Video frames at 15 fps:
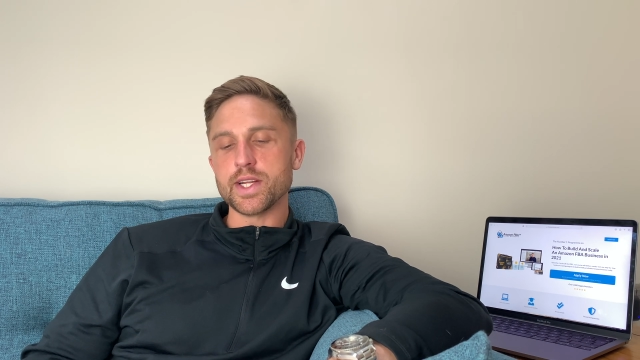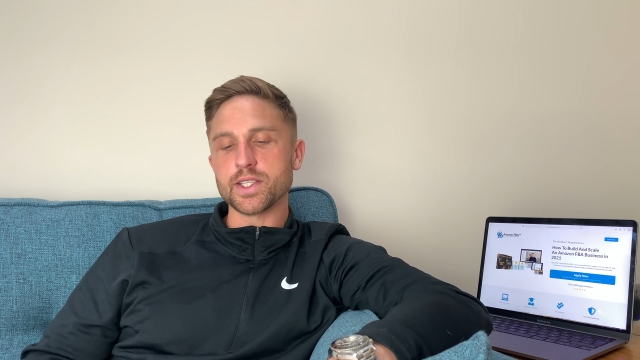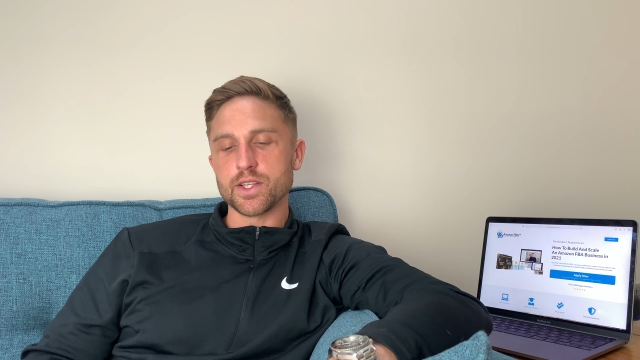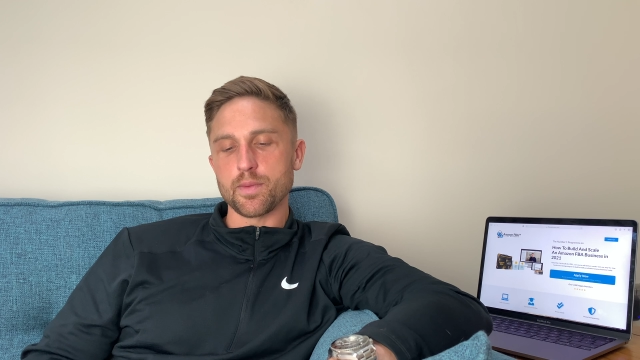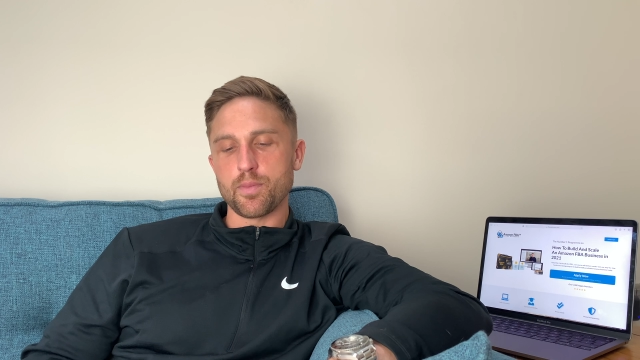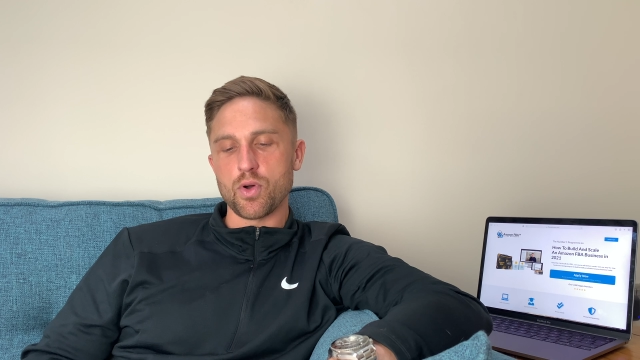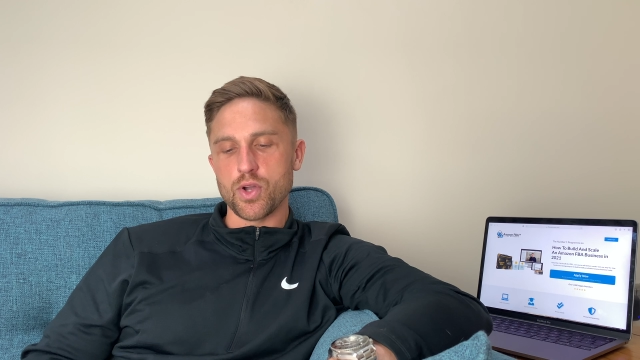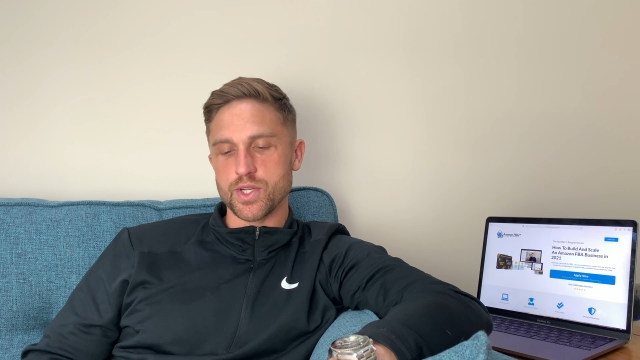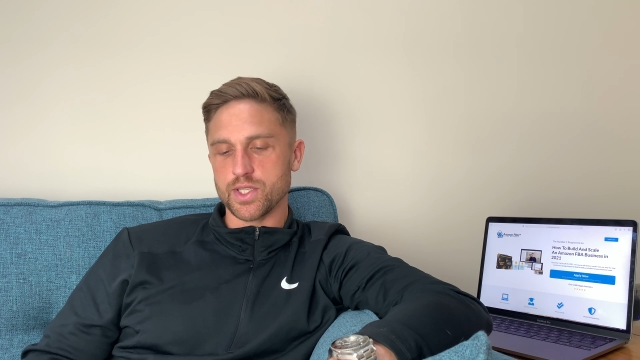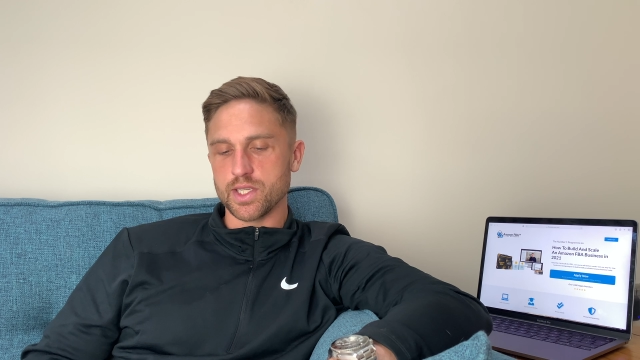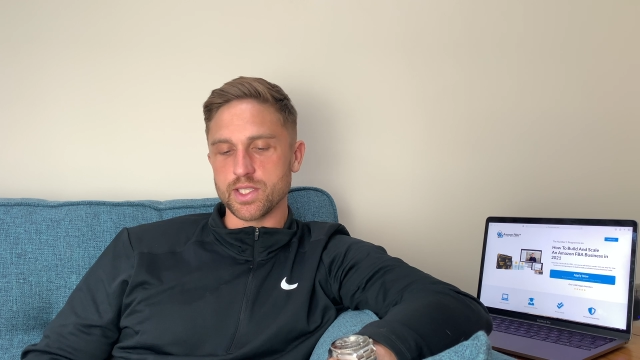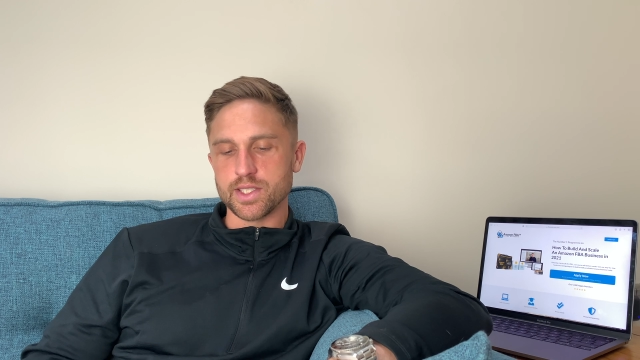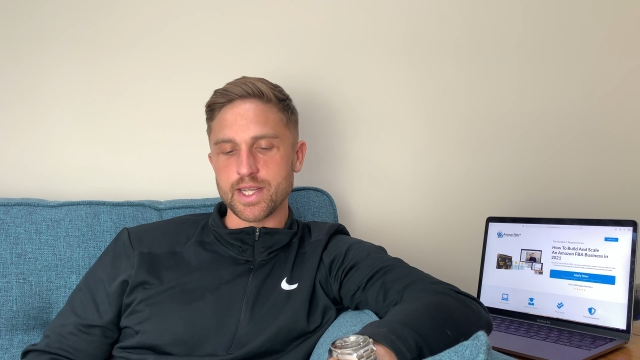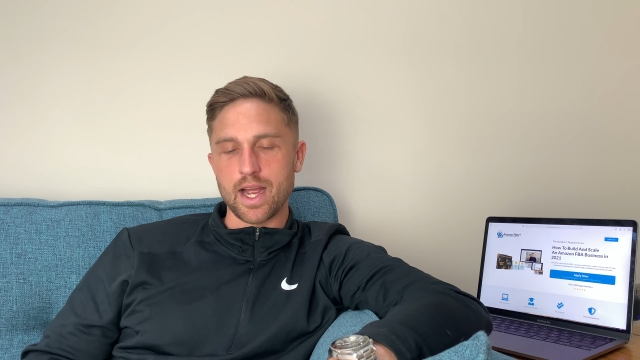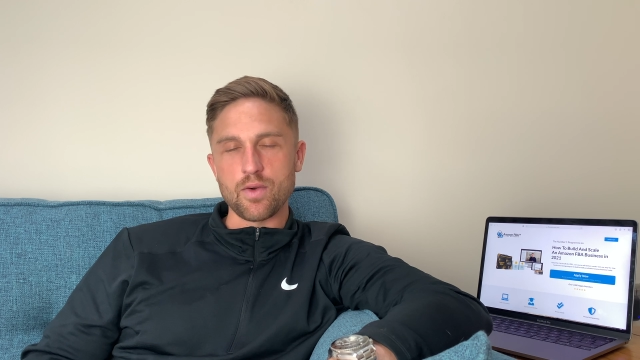to the point
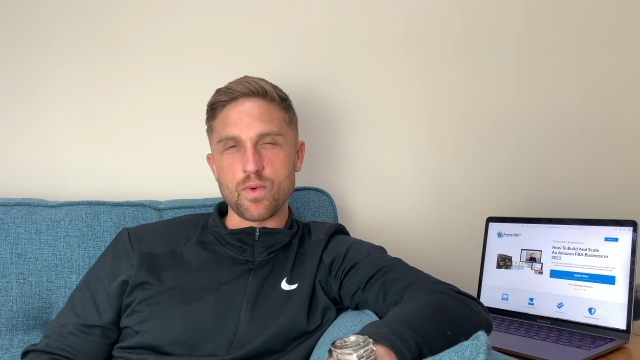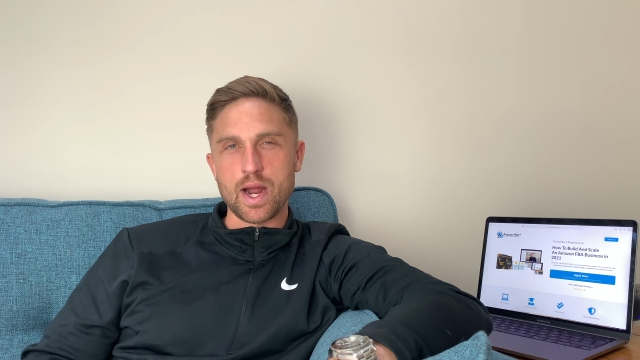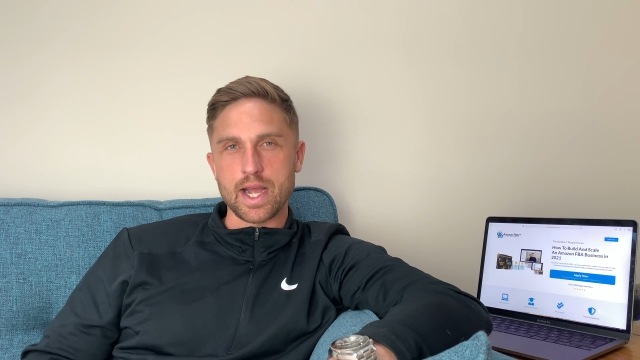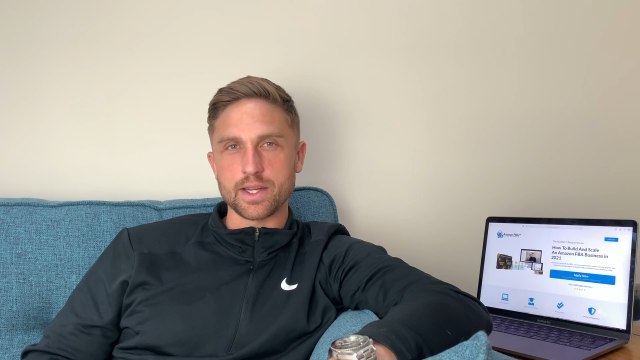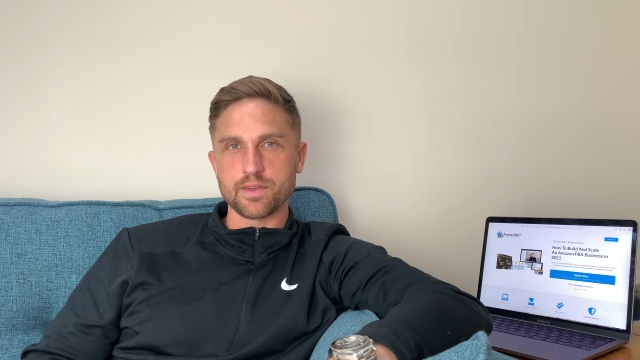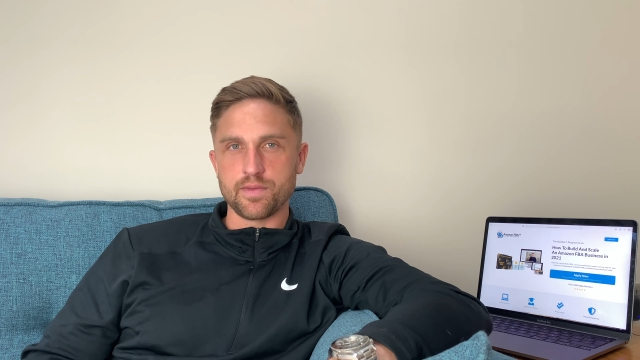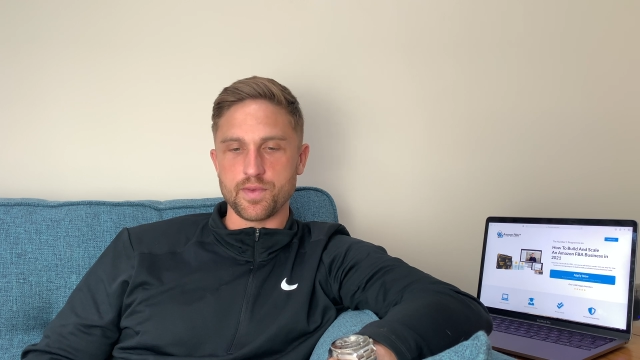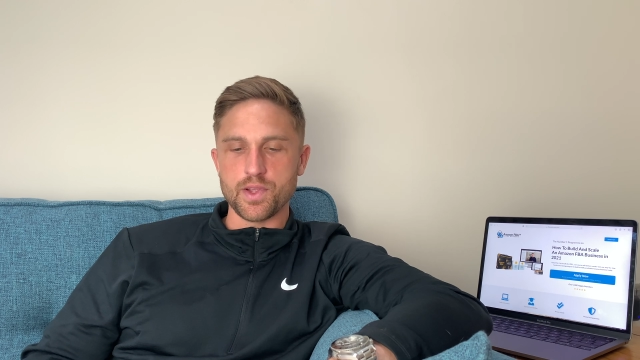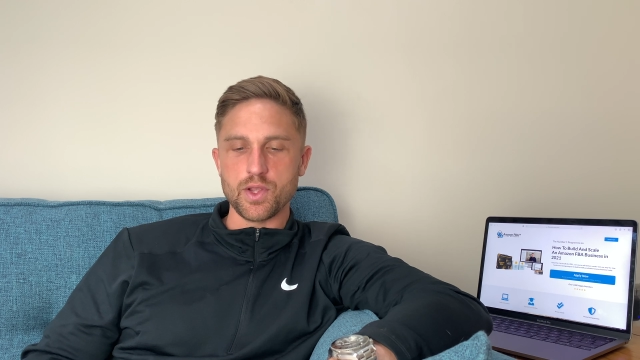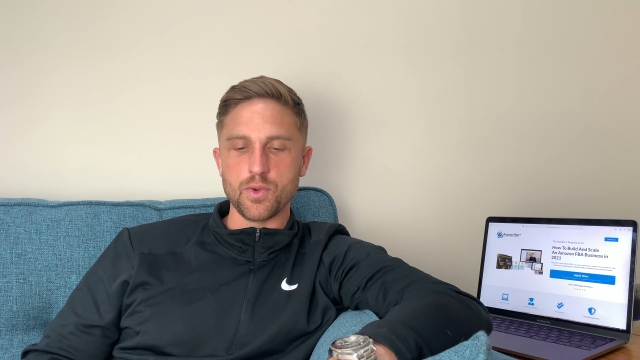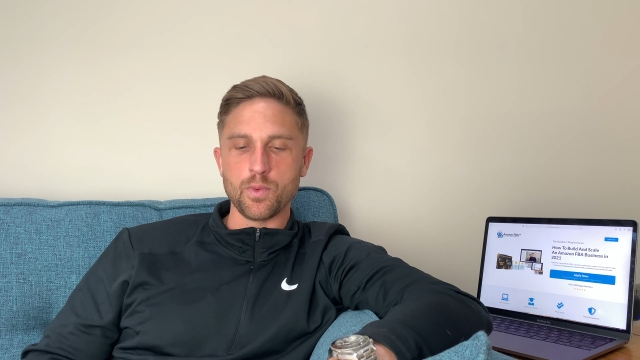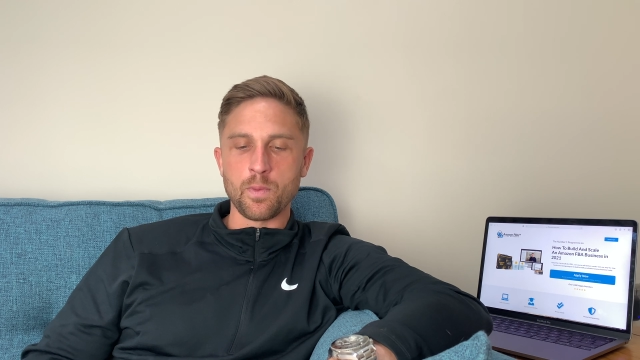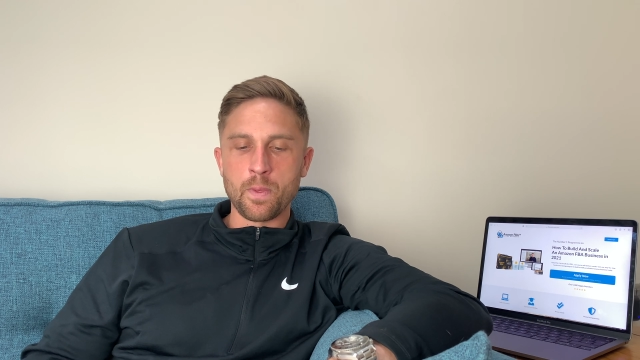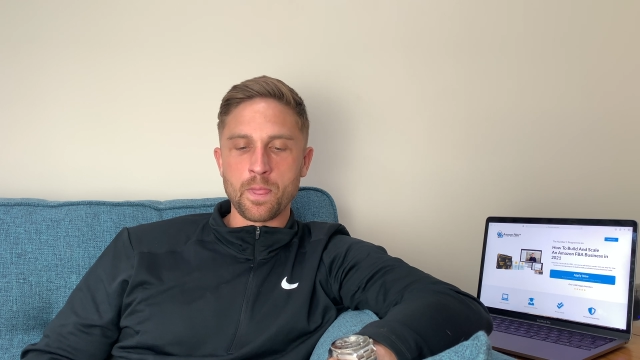and direct for you.